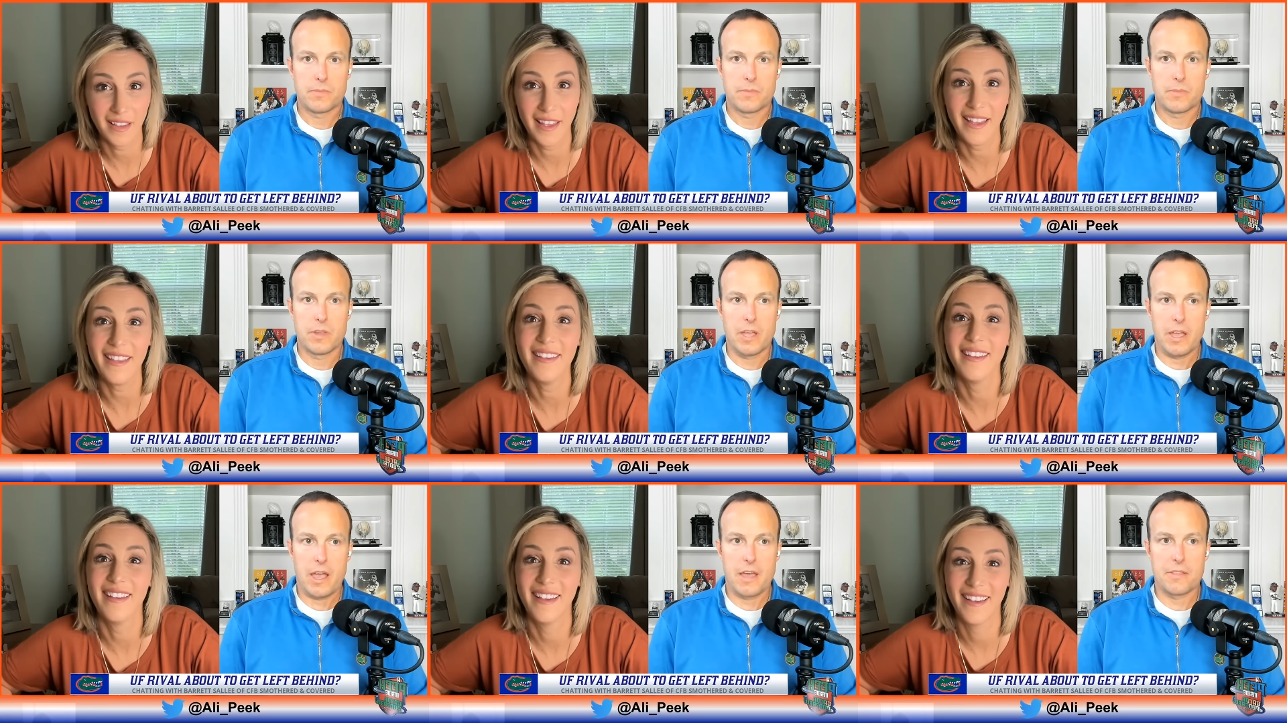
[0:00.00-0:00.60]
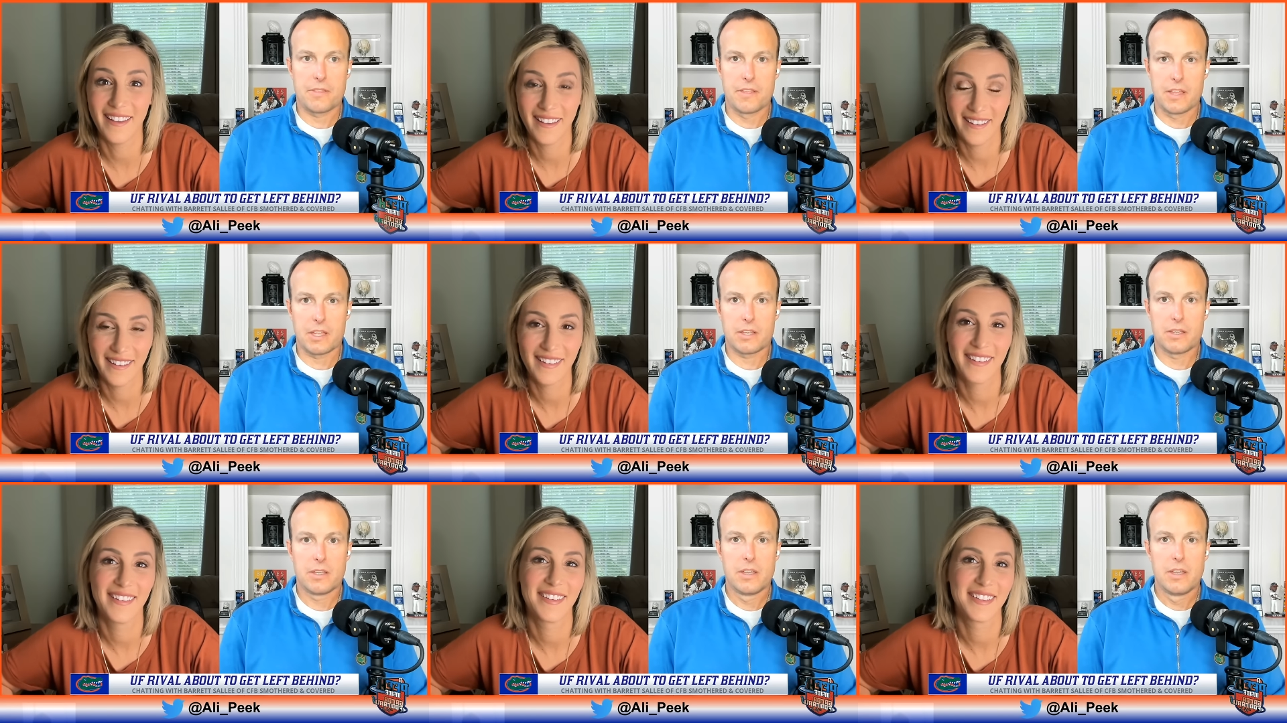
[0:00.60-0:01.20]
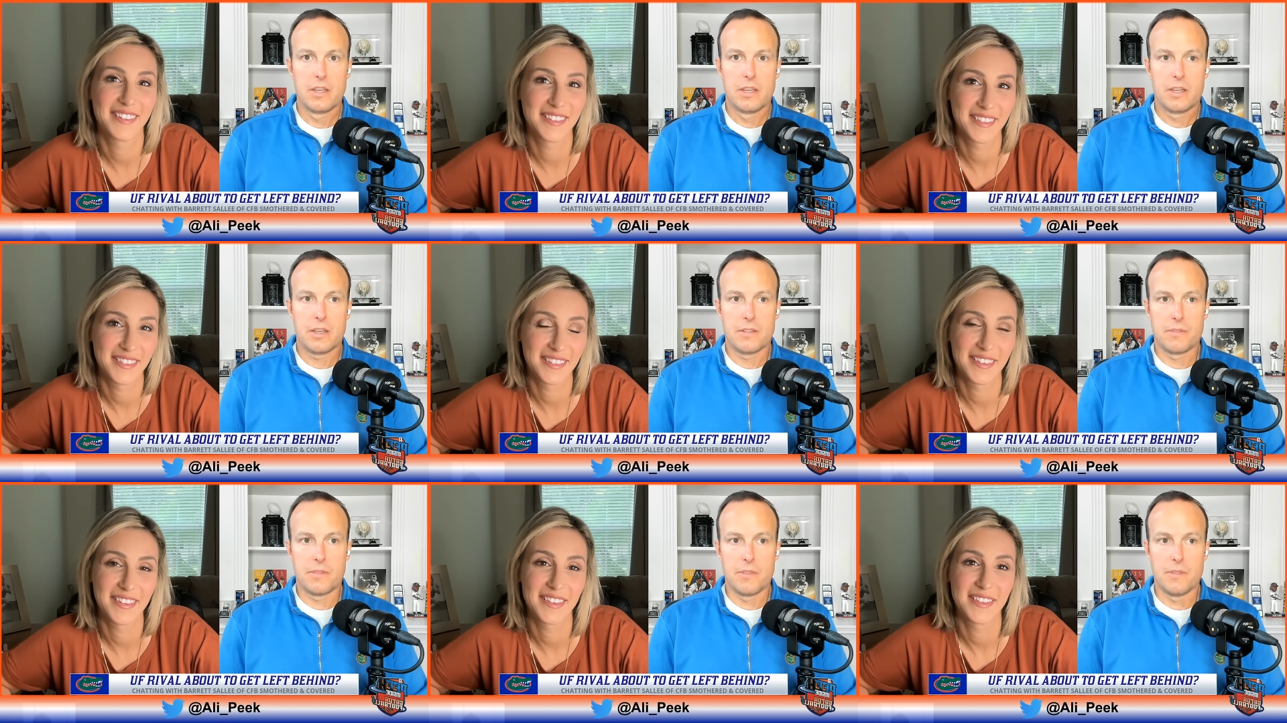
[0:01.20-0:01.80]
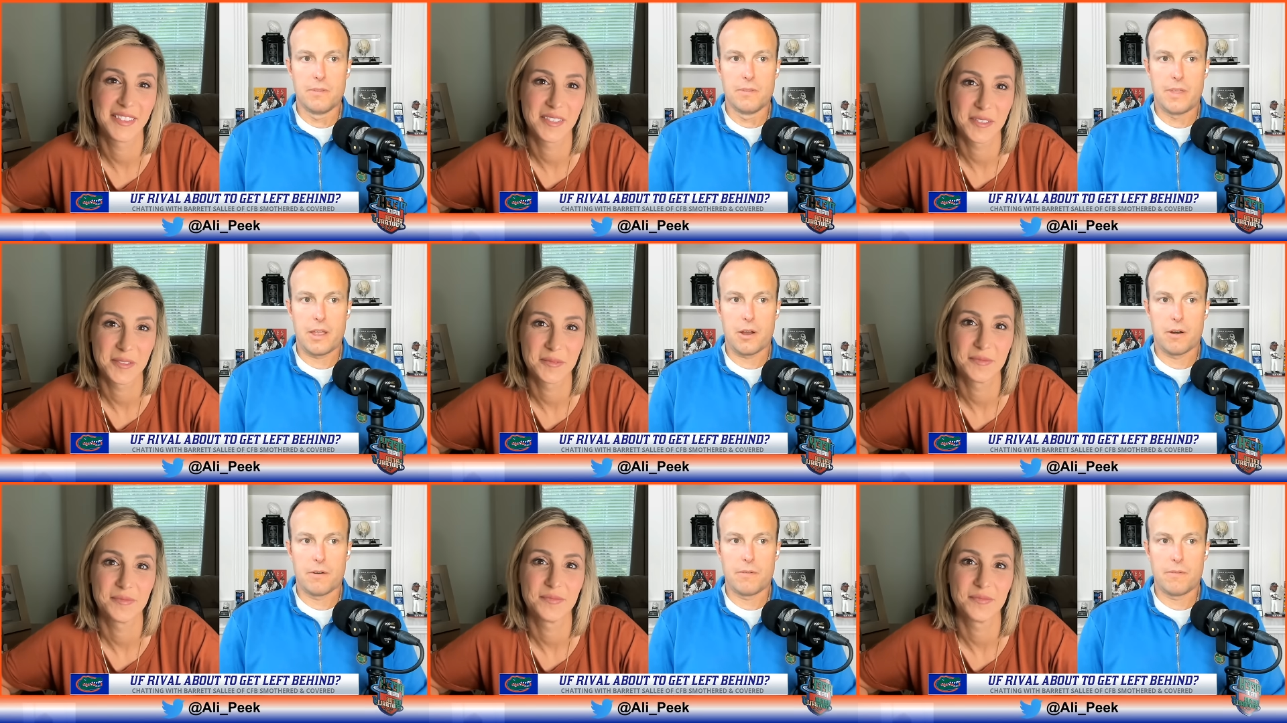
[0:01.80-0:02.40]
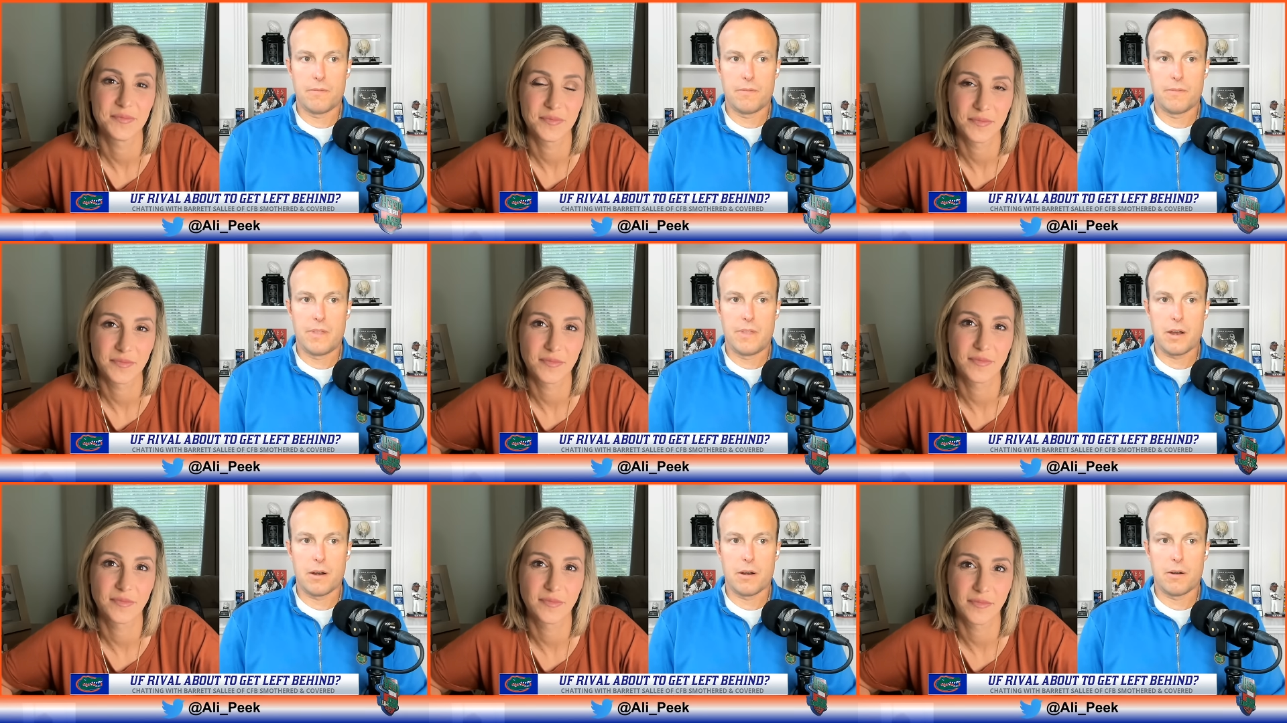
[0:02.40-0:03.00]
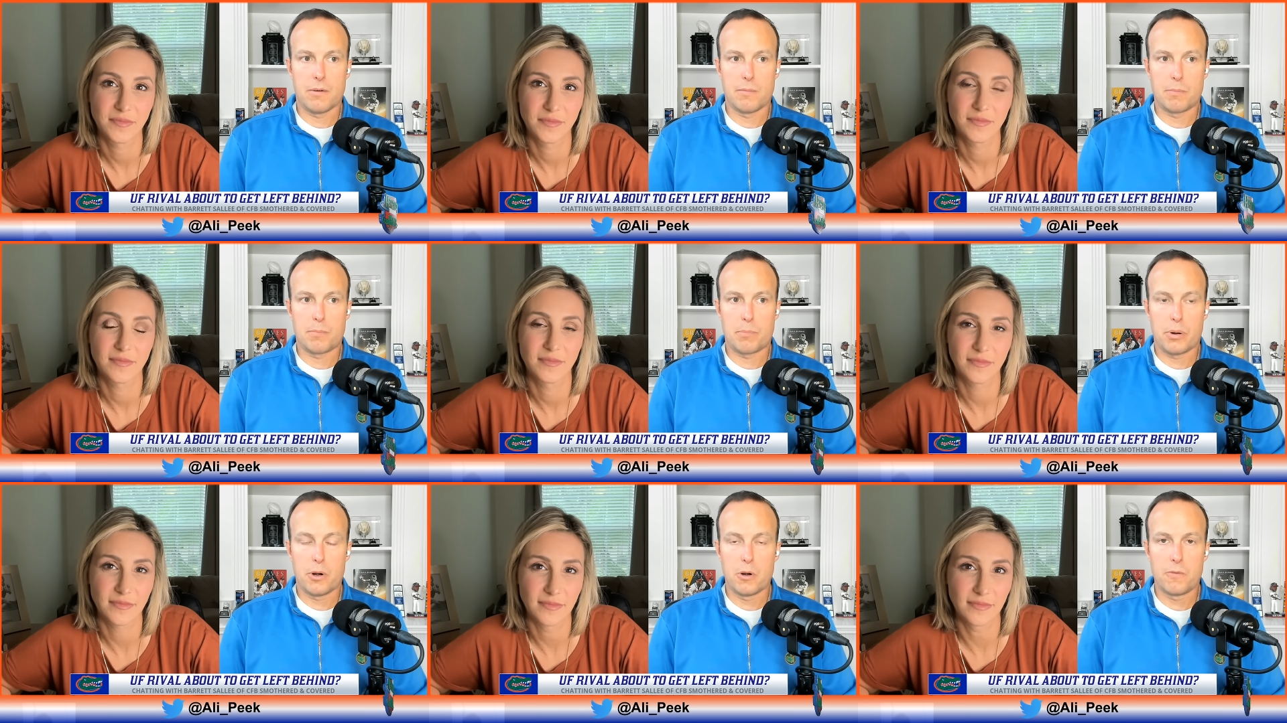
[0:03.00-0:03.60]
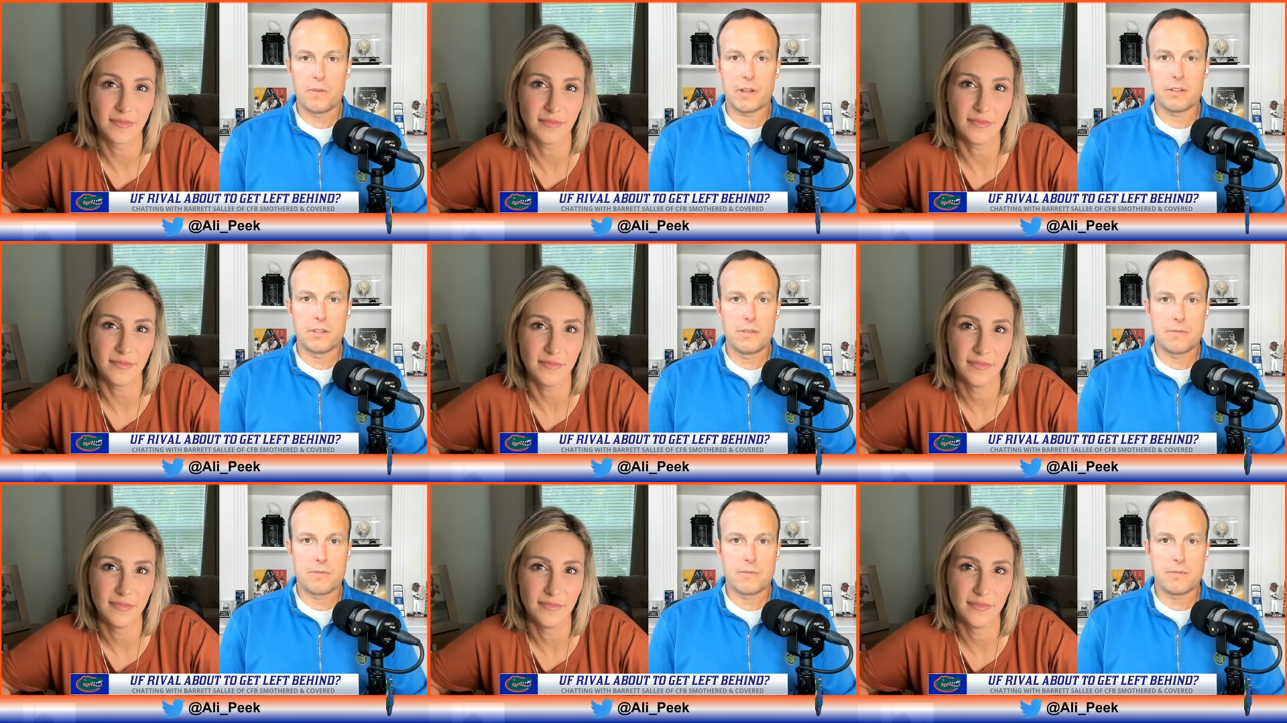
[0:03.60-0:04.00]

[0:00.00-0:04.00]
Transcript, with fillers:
Speaker 1: Okay. Uh, I think they are they're perfectly